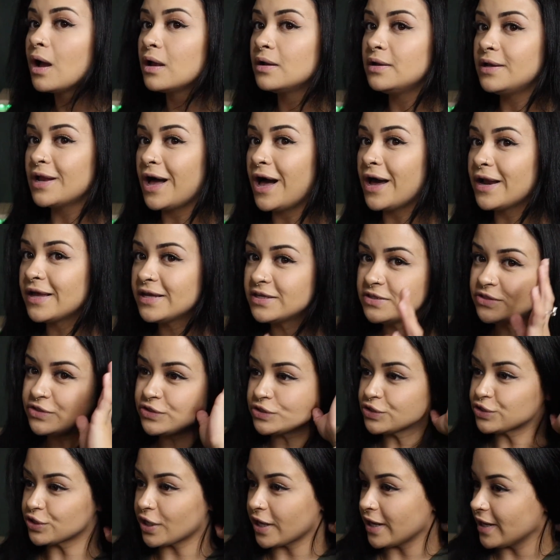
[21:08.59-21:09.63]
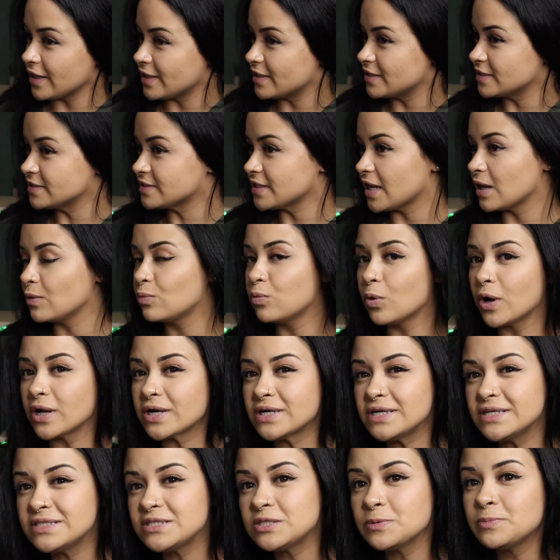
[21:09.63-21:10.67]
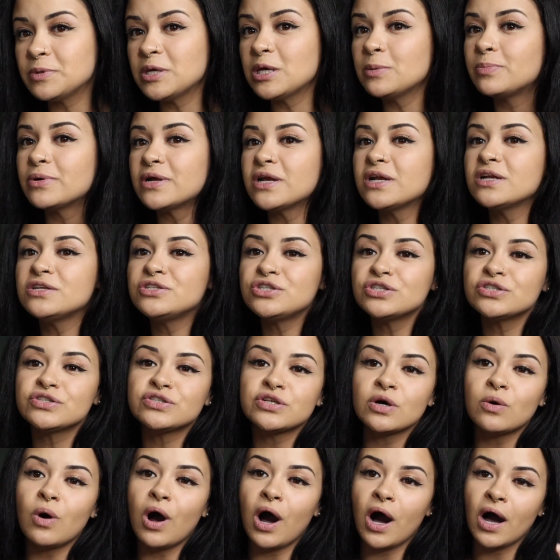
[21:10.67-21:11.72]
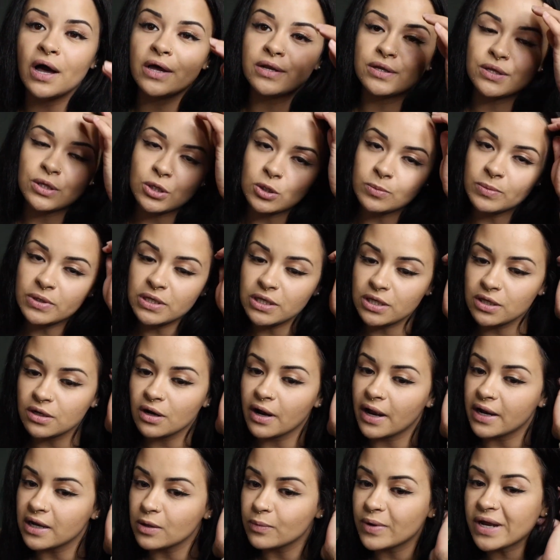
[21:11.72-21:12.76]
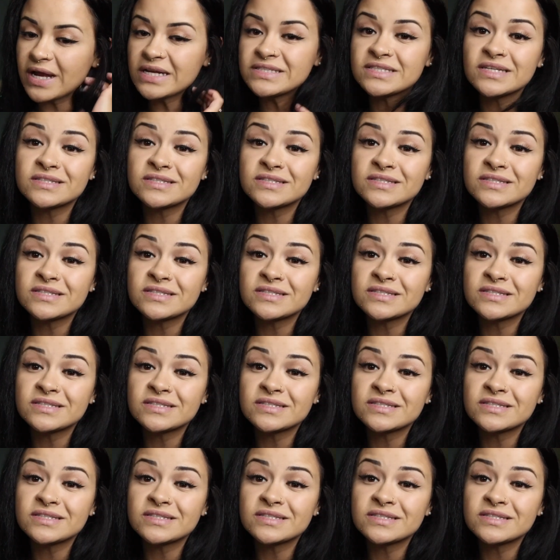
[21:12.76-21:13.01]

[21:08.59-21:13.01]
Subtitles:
Not as straight as I wanted it to be, but it is just so hot and humid here anyways.